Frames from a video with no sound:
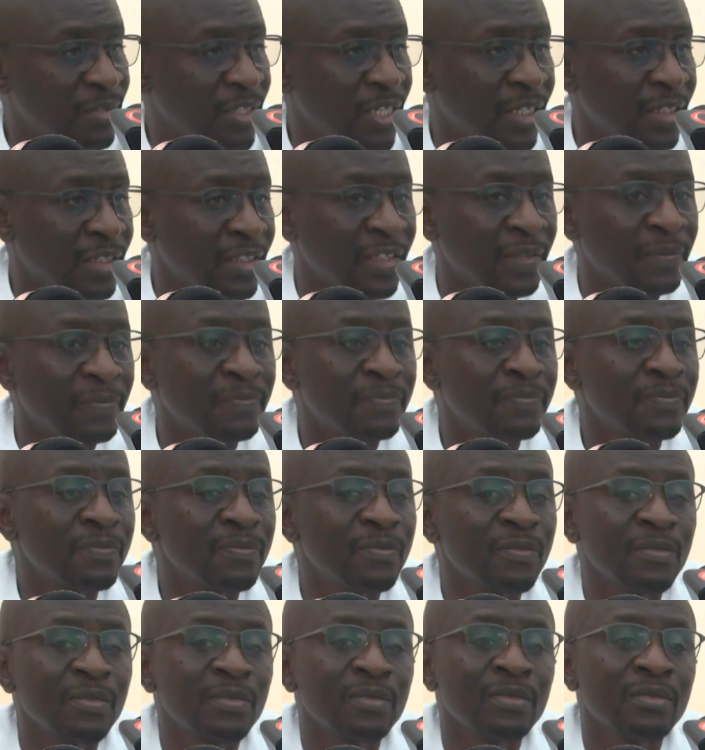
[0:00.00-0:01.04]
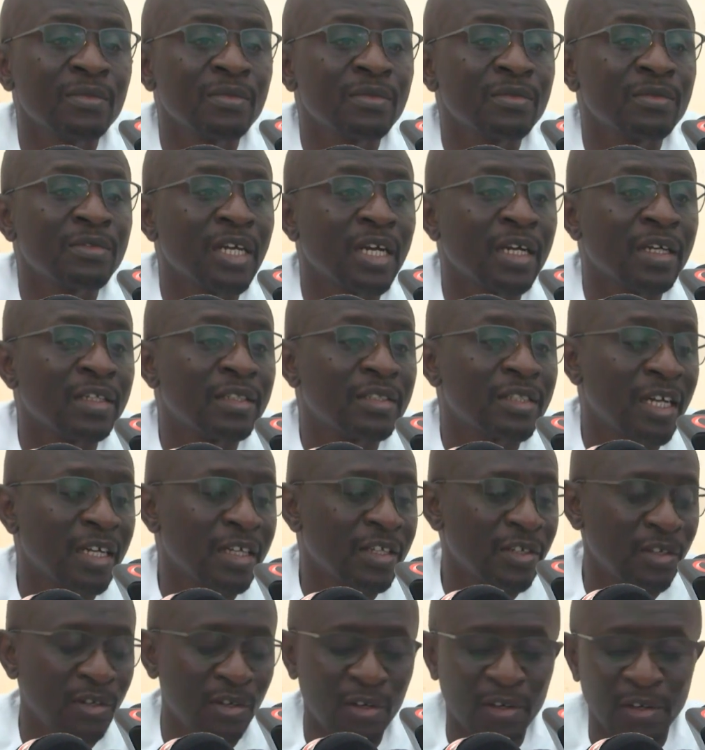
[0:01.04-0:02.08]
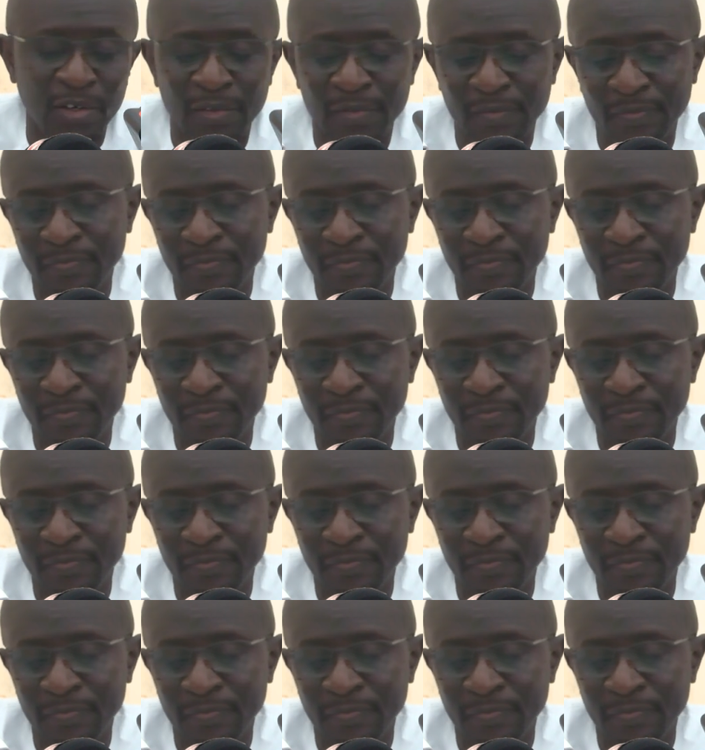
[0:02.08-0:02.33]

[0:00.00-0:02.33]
Center. Thank you all.